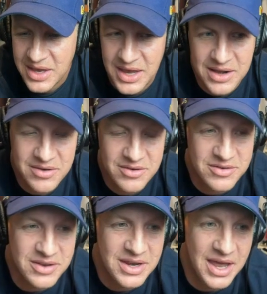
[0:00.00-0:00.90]

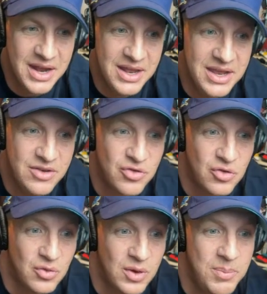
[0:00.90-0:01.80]
Anderson had a
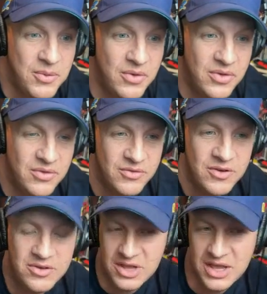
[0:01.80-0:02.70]
triple,
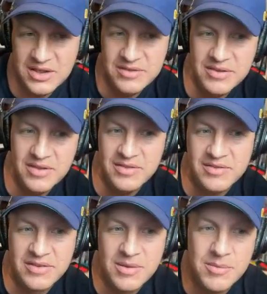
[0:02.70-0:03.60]
first hit
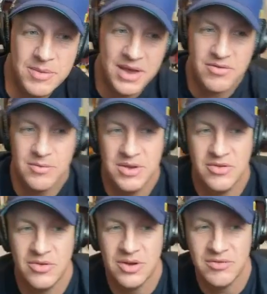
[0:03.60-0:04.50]
since coming back from
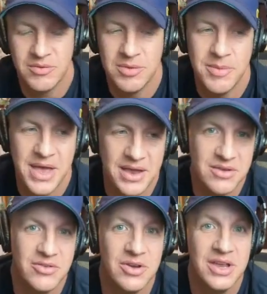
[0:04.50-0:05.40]
injury, from the back
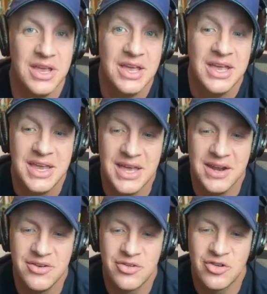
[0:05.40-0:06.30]
injury. He had
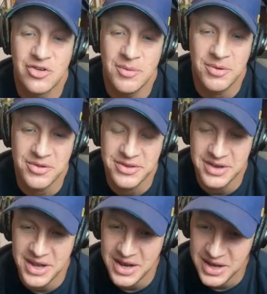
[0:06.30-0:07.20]
a triple
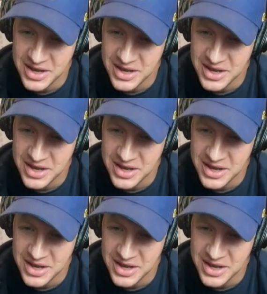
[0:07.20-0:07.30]
today.